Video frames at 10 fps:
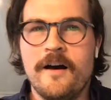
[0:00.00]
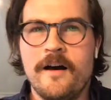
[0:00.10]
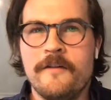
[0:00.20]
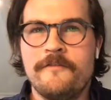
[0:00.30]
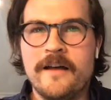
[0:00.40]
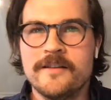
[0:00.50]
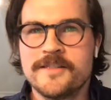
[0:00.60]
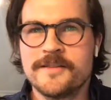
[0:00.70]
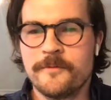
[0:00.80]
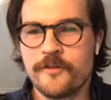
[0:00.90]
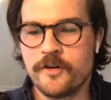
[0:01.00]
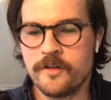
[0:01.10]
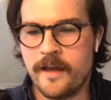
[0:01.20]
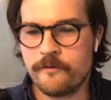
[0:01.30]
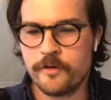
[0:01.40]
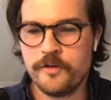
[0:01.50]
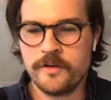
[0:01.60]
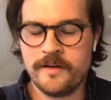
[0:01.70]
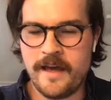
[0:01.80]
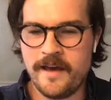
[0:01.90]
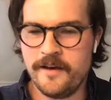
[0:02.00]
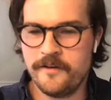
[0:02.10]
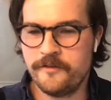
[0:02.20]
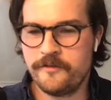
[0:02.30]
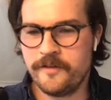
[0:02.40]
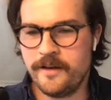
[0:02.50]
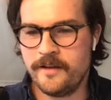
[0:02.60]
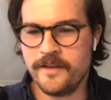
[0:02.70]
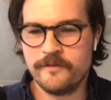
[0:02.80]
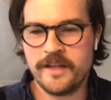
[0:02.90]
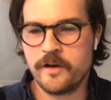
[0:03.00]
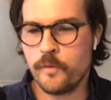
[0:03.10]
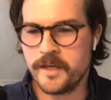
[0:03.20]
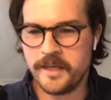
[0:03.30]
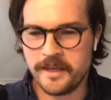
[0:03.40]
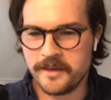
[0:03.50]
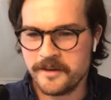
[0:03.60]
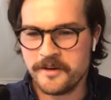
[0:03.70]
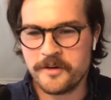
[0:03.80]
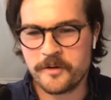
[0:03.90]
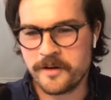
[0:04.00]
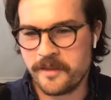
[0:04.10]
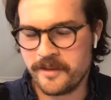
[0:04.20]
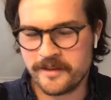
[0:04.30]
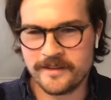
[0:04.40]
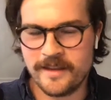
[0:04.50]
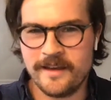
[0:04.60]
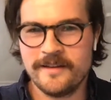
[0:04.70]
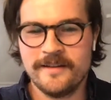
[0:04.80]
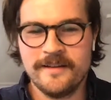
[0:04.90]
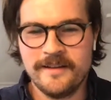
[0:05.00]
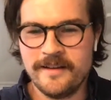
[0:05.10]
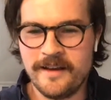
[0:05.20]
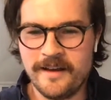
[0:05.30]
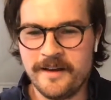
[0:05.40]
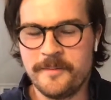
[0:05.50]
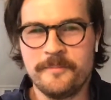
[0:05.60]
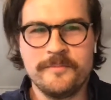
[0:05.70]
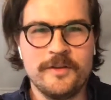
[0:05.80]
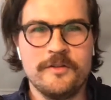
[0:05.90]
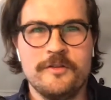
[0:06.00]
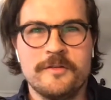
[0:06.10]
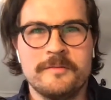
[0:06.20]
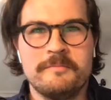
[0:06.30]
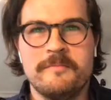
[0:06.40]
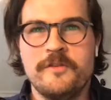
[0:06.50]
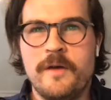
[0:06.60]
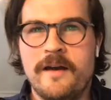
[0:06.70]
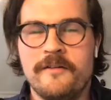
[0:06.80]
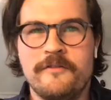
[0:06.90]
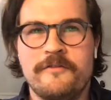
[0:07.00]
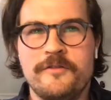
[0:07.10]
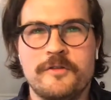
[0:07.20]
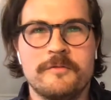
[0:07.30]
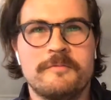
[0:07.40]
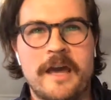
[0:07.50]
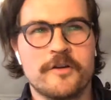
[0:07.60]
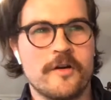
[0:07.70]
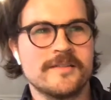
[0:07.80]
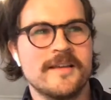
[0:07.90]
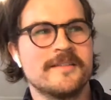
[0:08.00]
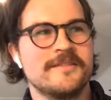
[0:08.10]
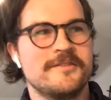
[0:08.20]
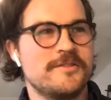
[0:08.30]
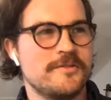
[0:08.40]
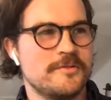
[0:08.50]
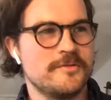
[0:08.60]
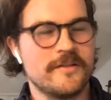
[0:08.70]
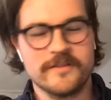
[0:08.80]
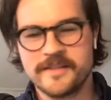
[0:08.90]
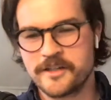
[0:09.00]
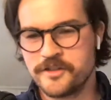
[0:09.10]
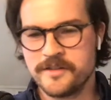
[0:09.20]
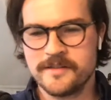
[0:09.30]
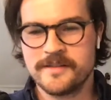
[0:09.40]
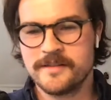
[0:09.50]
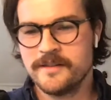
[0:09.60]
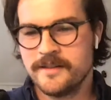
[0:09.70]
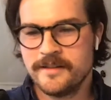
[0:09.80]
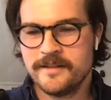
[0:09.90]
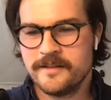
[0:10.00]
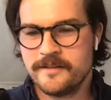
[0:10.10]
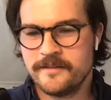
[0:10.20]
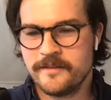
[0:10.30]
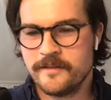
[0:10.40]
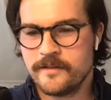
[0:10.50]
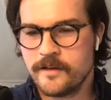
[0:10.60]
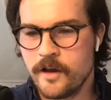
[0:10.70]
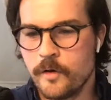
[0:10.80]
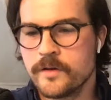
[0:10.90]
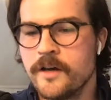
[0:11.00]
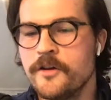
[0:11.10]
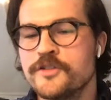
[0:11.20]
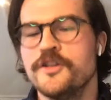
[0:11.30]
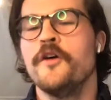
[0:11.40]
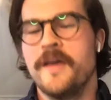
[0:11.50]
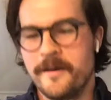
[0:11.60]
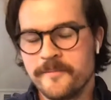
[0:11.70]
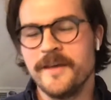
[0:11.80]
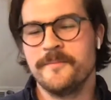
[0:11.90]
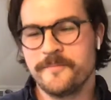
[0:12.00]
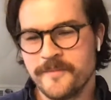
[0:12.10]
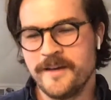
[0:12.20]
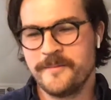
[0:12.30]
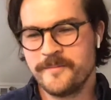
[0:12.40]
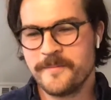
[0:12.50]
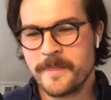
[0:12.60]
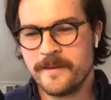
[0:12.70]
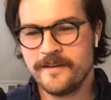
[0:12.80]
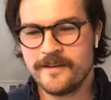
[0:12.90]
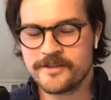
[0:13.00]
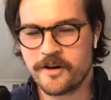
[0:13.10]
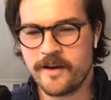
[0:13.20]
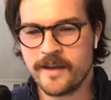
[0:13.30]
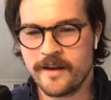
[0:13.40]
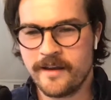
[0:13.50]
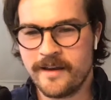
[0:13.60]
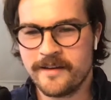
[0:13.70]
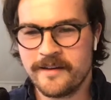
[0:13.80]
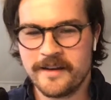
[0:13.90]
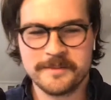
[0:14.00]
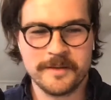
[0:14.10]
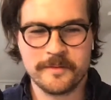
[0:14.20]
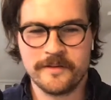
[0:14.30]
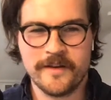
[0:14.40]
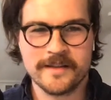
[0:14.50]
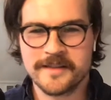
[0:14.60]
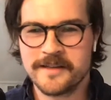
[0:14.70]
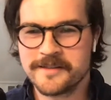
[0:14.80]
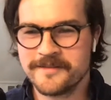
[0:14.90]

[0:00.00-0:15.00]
a file system for your life where you can have uh, think of it like a wiki or anything like that. Um, you you can you have you can categorize things into different sections. Oh, Conotion. Oh yeah, yeah, yeah. Sorry again, I I, I speak pretty fast, guys.